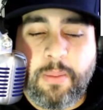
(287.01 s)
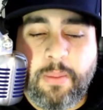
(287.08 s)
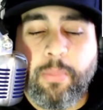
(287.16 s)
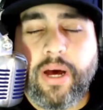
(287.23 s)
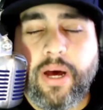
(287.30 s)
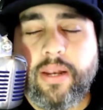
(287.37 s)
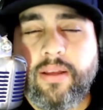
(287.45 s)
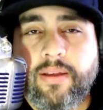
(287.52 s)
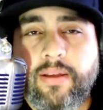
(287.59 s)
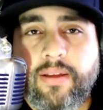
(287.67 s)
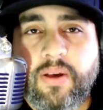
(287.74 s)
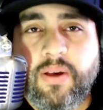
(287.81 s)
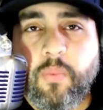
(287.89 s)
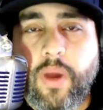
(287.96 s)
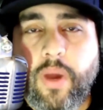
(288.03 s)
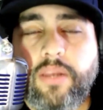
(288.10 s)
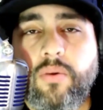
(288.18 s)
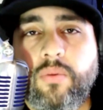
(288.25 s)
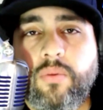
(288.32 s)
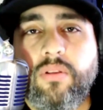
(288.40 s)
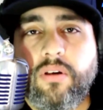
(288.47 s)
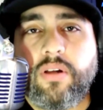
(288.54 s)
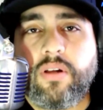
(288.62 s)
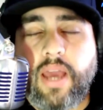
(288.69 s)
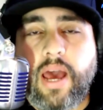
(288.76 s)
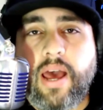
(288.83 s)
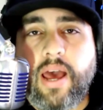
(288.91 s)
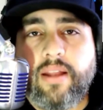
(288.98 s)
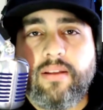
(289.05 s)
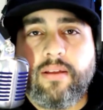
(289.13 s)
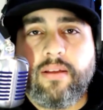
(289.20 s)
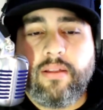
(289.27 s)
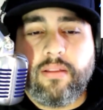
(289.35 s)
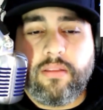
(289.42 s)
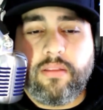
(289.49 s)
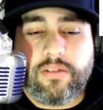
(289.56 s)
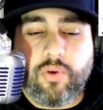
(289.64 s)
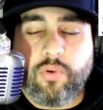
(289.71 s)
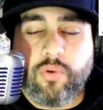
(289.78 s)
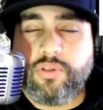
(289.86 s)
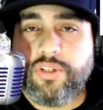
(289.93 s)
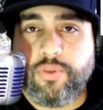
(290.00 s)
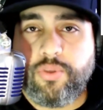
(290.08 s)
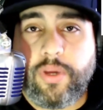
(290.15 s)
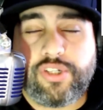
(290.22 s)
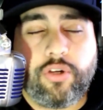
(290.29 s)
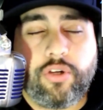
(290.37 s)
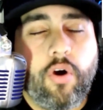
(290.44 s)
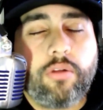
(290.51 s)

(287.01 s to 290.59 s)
But when you look at this whole situation.